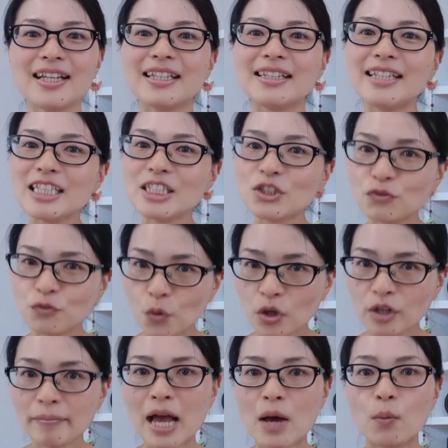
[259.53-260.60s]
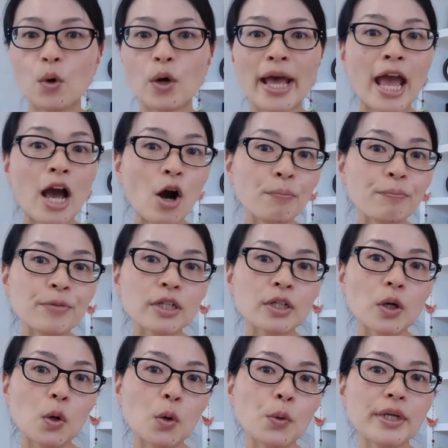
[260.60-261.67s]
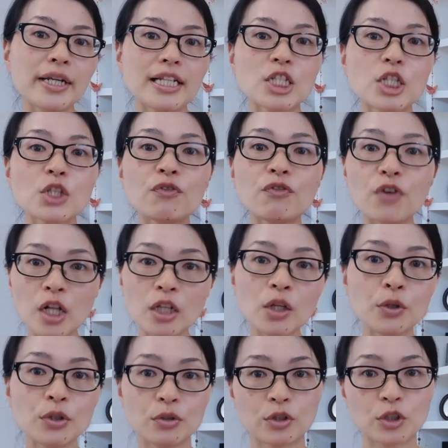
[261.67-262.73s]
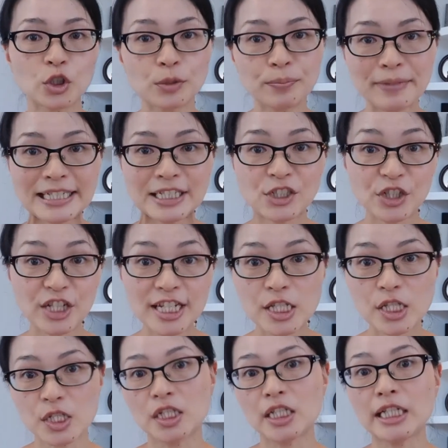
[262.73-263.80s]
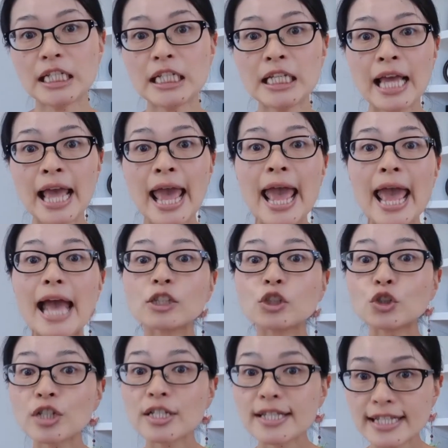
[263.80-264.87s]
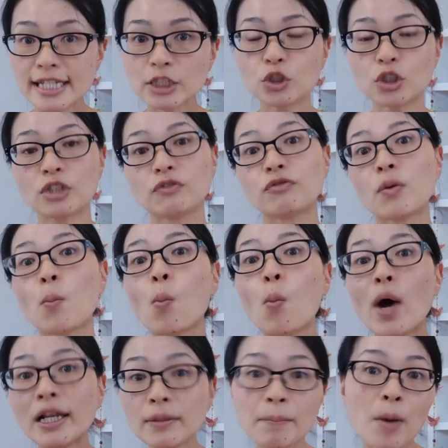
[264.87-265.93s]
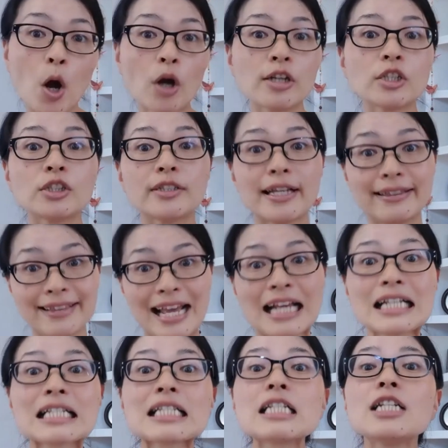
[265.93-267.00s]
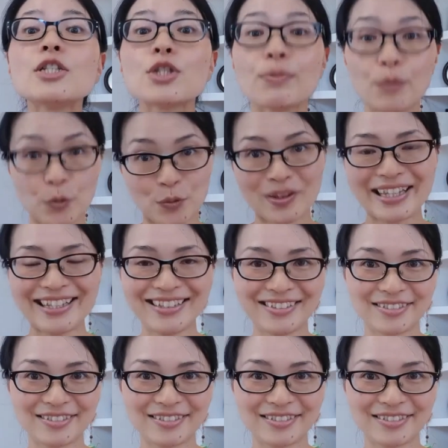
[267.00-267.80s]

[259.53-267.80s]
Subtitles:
This format will help your audience follow your speech easily and transition from one part to the next smoothly.